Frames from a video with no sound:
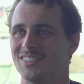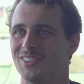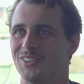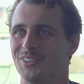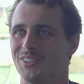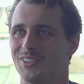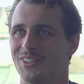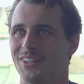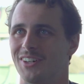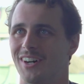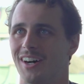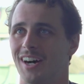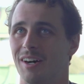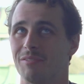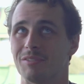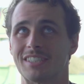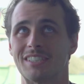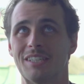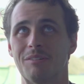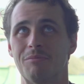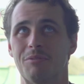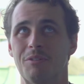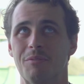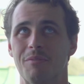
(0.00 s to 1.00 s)
Oh, I'm a
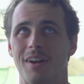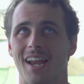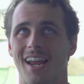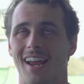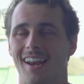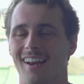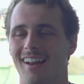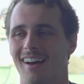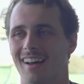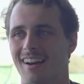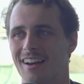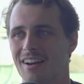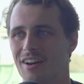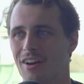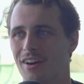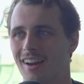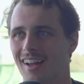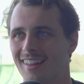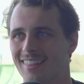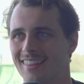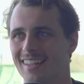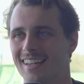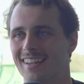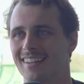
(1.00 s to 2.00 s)
simple man. I don't know.
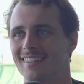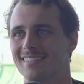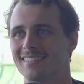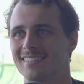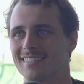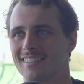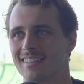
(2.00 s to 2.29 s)
I think...